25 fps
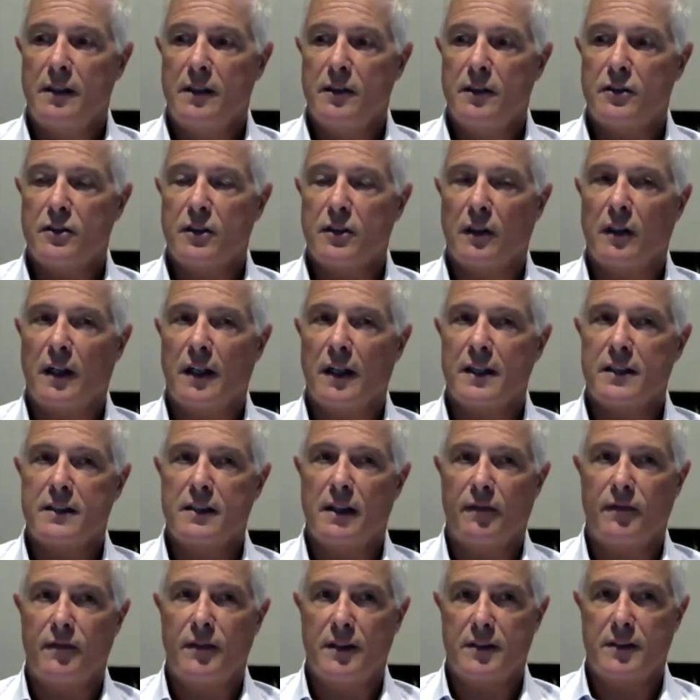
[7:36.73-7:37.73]
There's a lot of
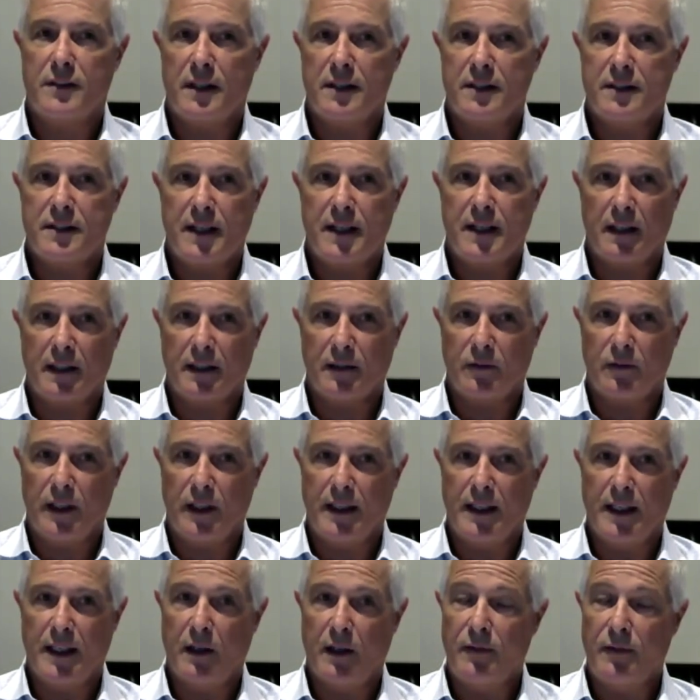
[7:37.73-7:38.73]
stuff that's unsettling
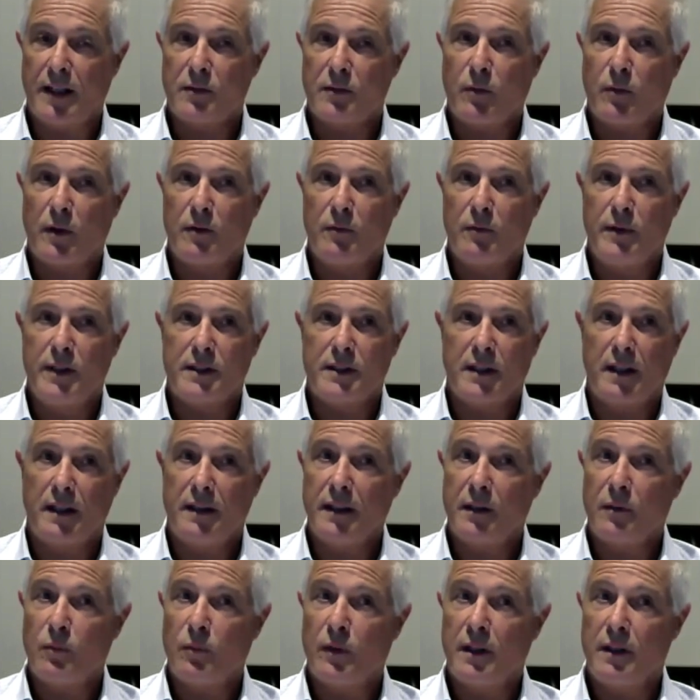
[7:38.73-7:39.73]
right now. And that's one reason I
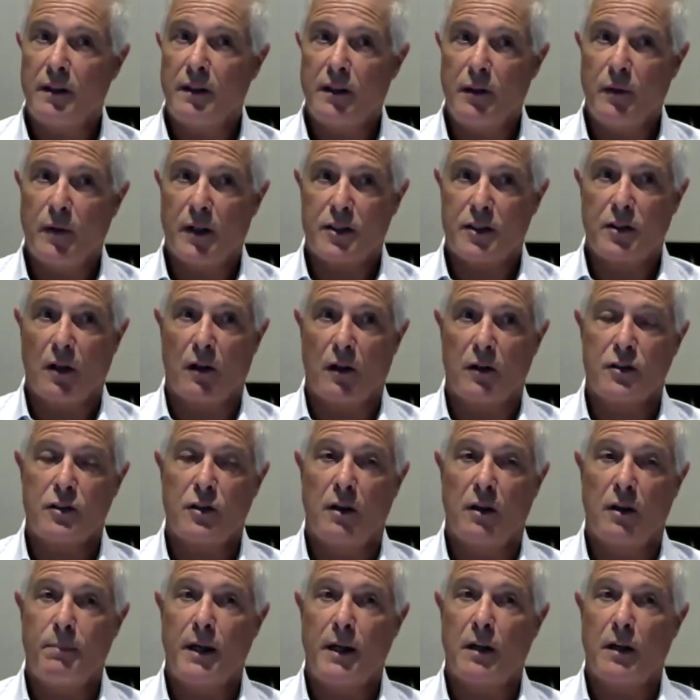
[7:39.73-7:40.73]
think what the US dollar has
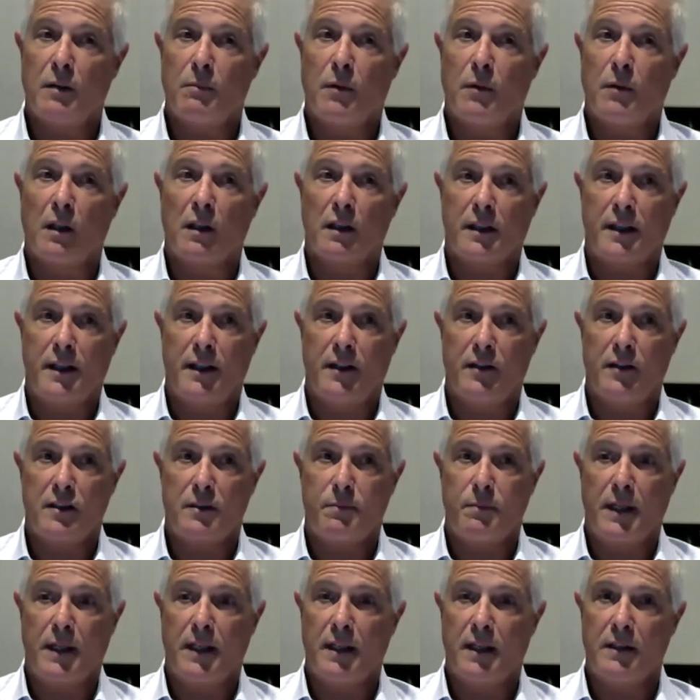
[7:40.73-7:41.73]
gone parabolic here is
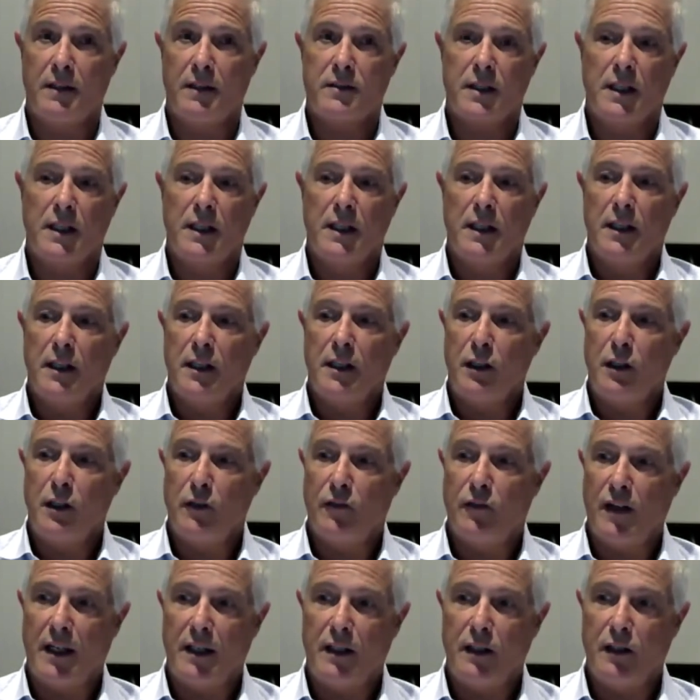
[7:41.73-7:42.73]
because
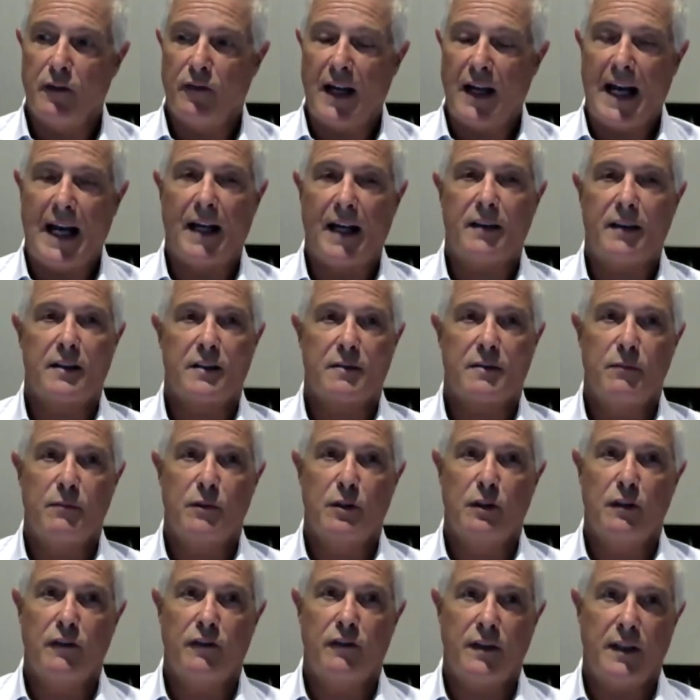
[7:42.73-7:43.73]
you've had this
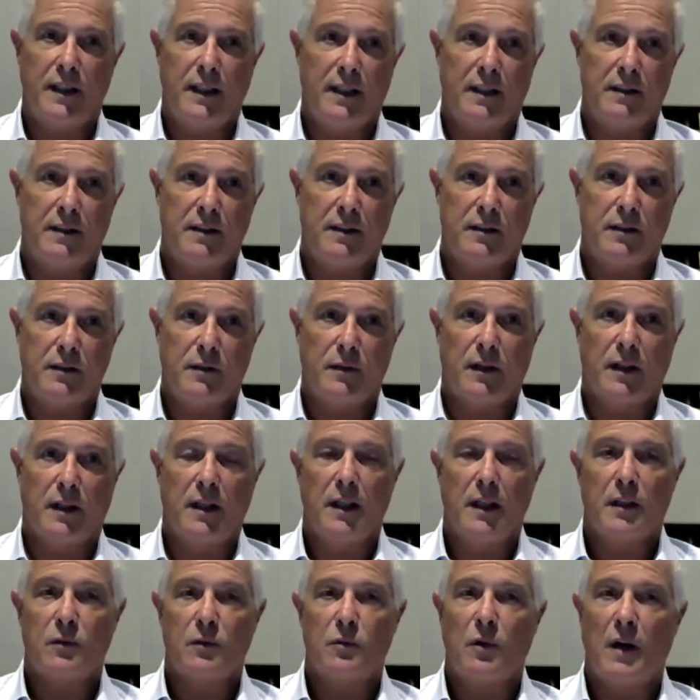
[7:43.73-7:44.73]
move into a
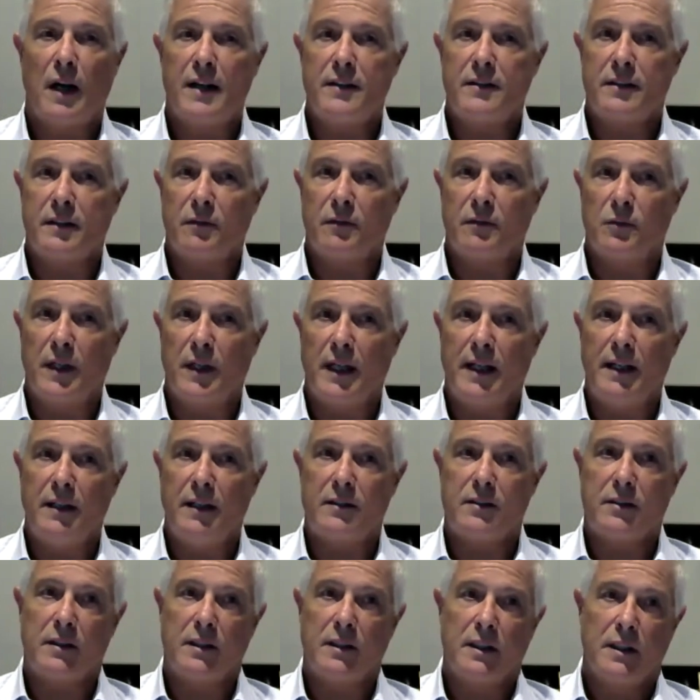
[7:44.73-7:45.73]
rising
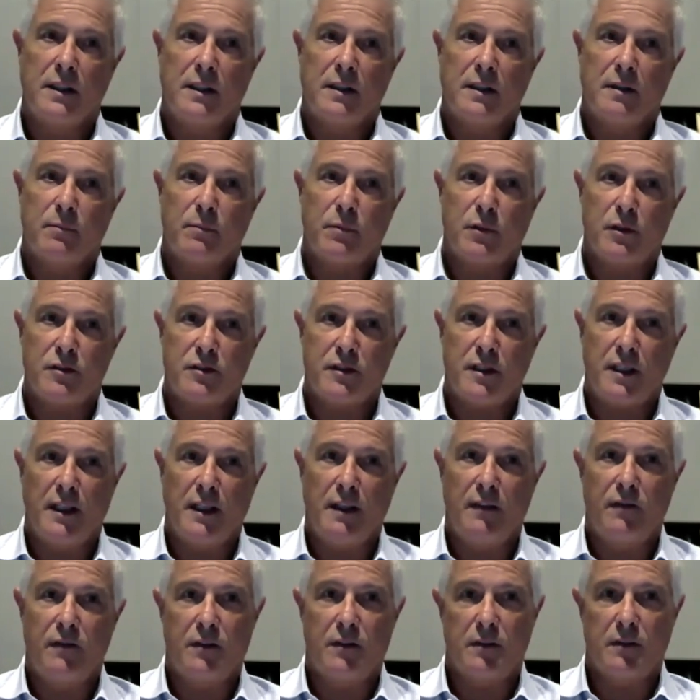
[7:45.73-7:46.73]
rate,
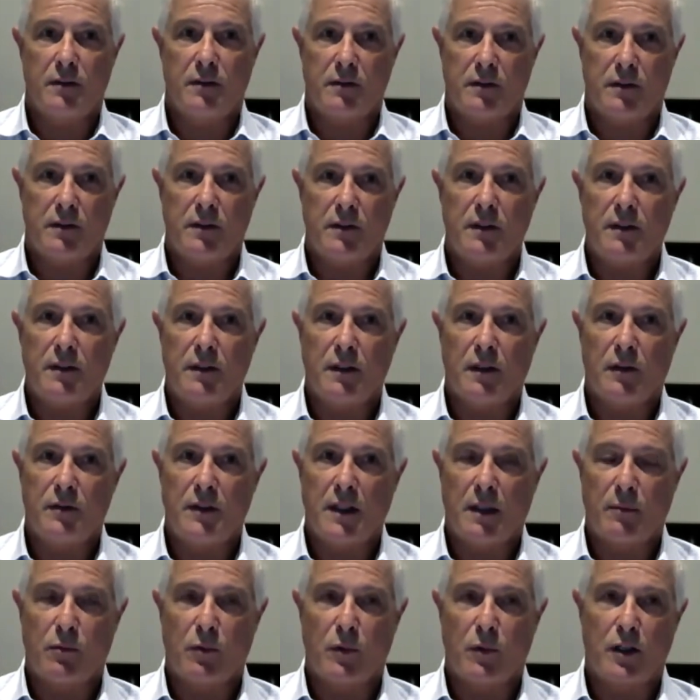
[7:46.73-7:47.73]
perceived,
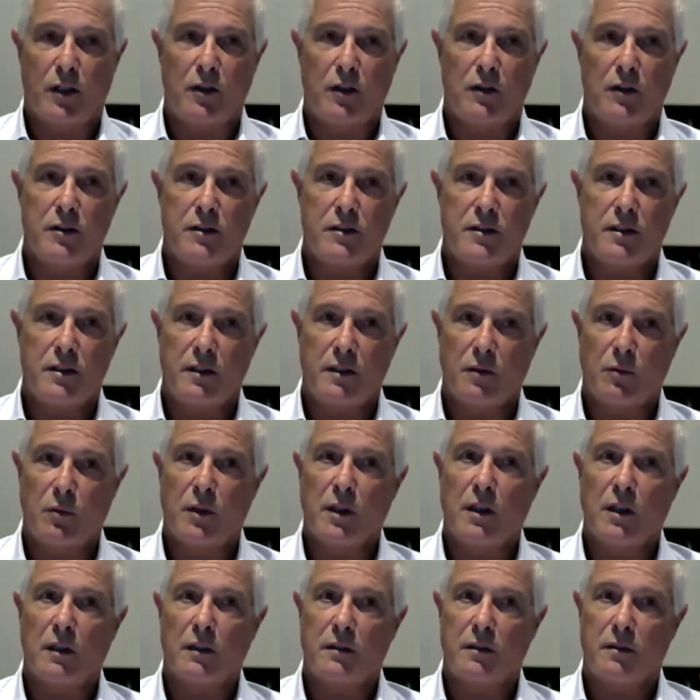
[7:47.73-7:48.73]
number one currency in the
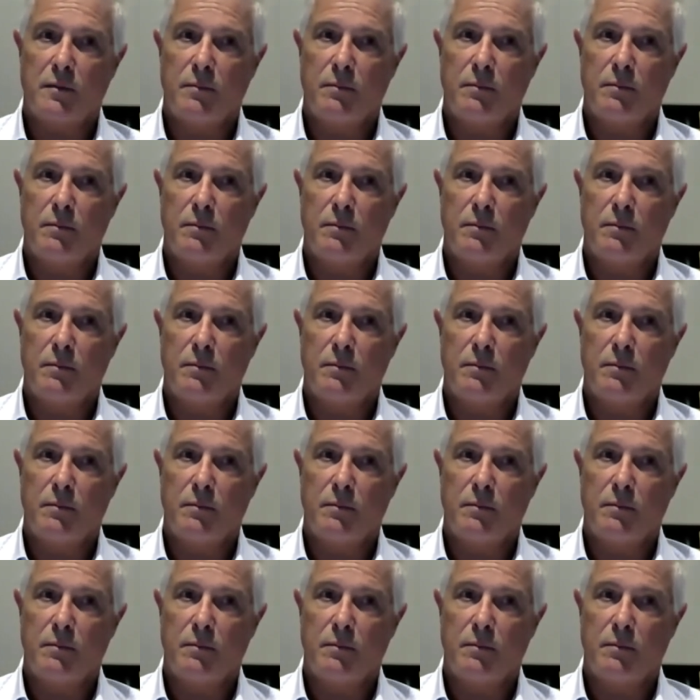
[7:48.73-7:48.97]
world.